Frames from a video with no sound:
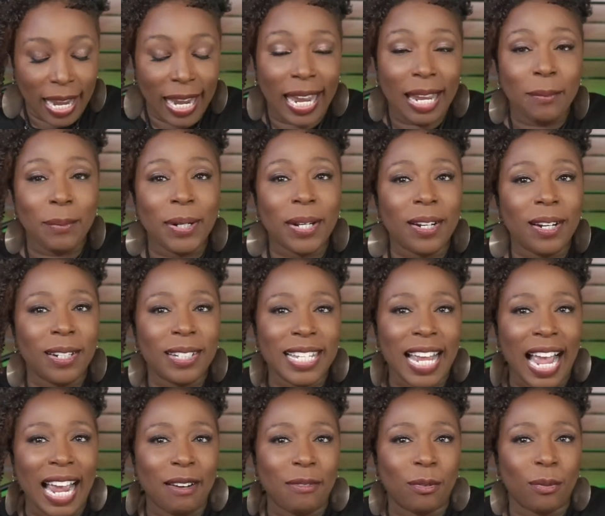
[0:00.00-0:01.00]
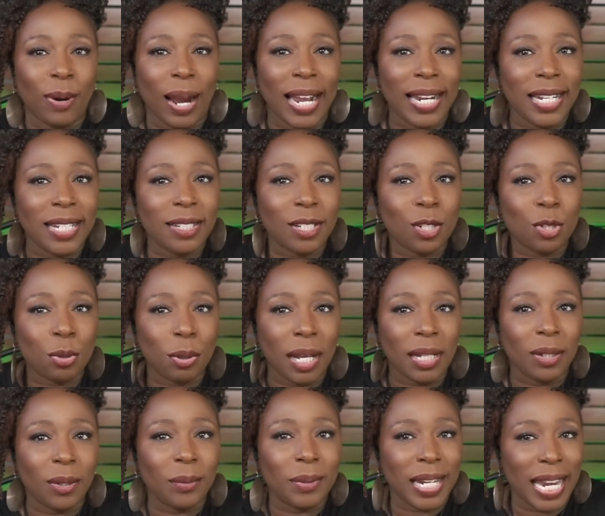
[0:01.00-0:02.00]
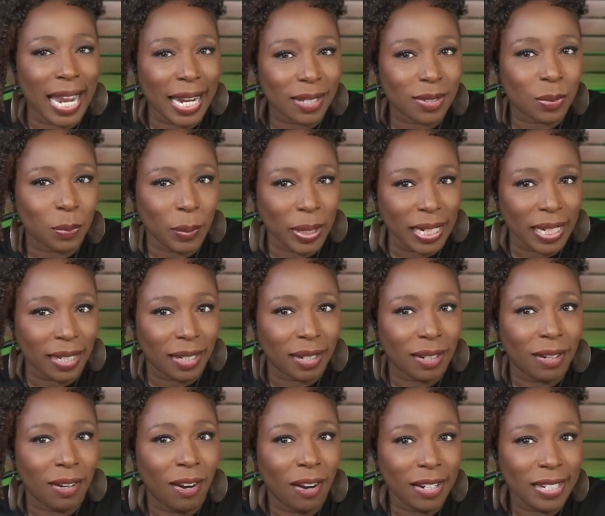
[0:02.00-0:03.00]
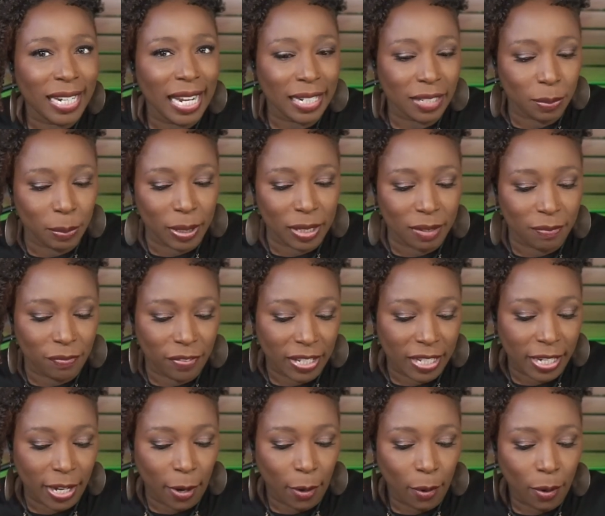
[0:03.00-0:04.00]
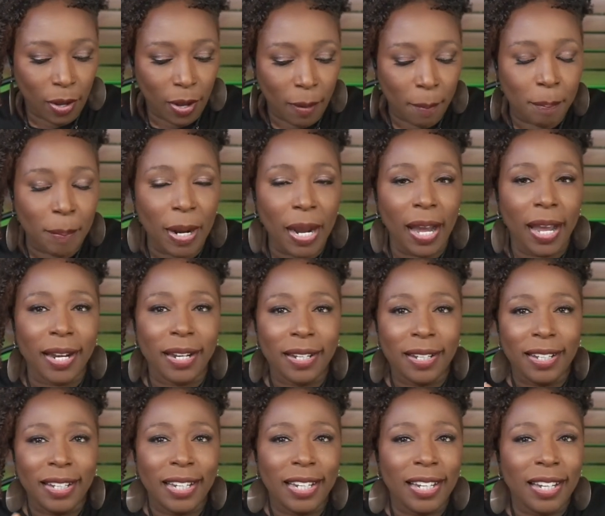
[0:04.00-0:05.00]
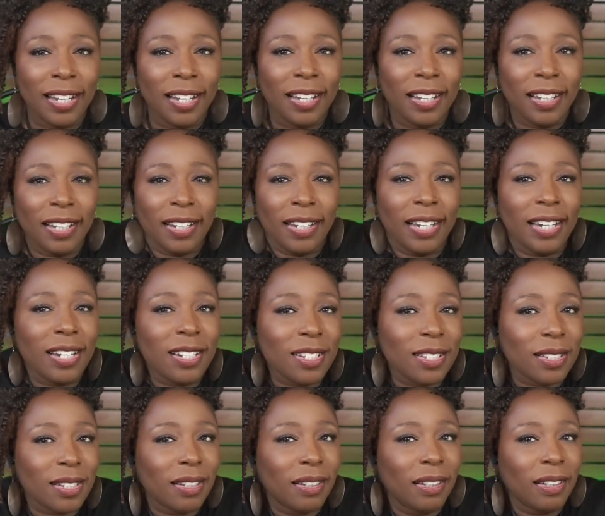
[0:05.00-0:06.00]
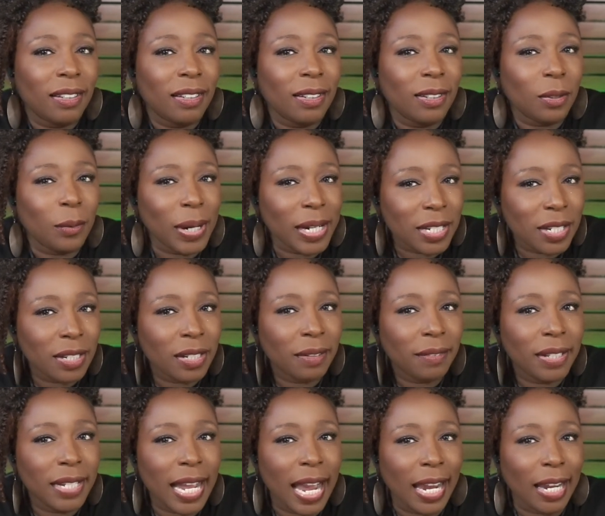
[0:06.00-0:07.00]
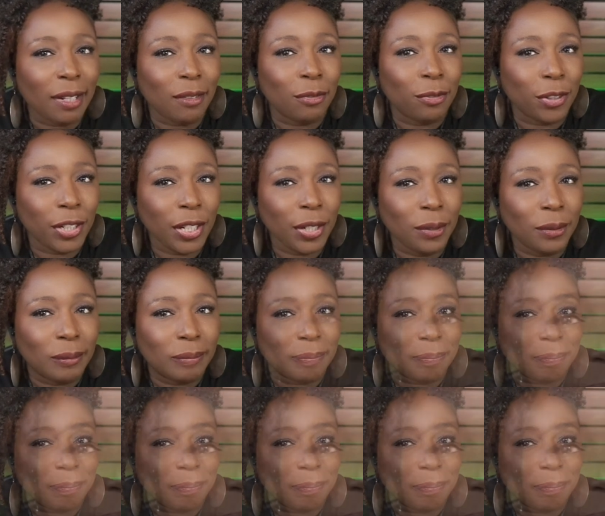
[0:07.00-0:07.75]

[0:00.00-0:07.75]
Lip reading: And we're going to dive right into Trello next week on next week's video. But here's question of the day for you.